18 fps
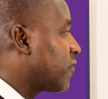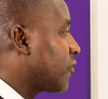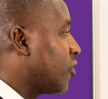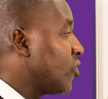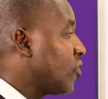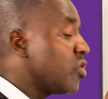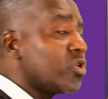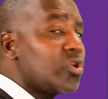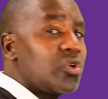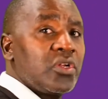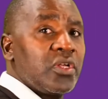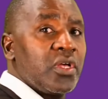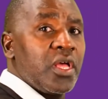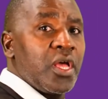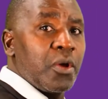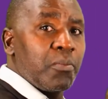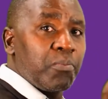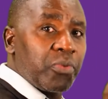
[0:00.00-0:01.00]
all
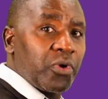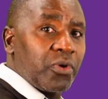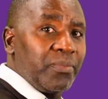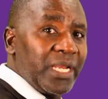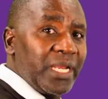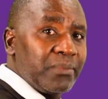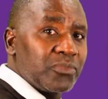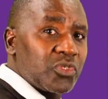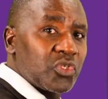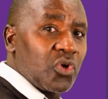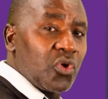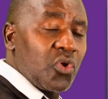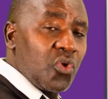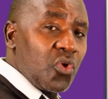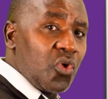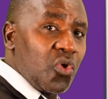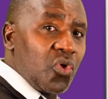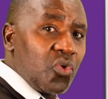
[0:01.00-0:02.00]
problems or
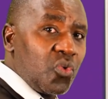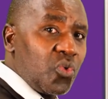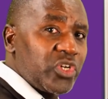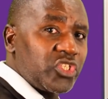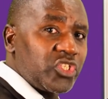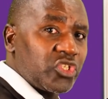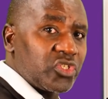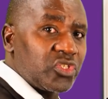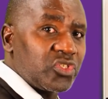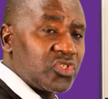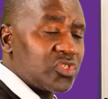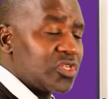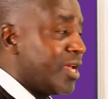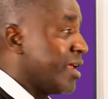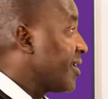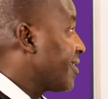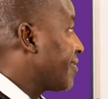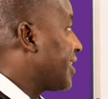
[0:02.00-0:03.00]
all questions
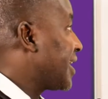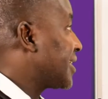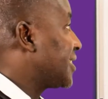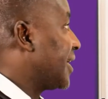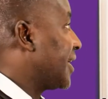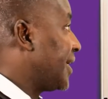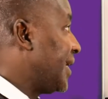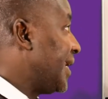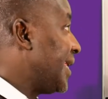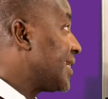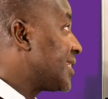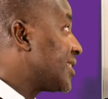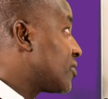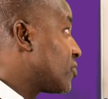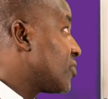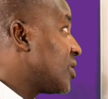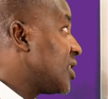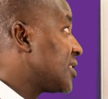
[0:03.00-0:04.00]
that relate to
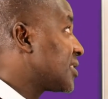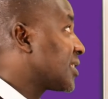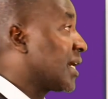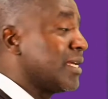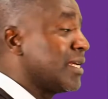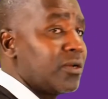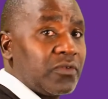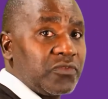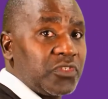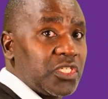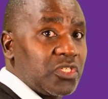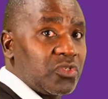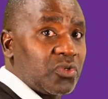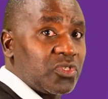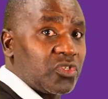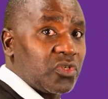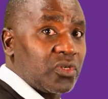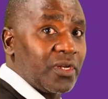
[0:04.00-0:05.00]
this kind of
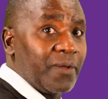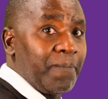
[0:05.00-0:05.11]
situation,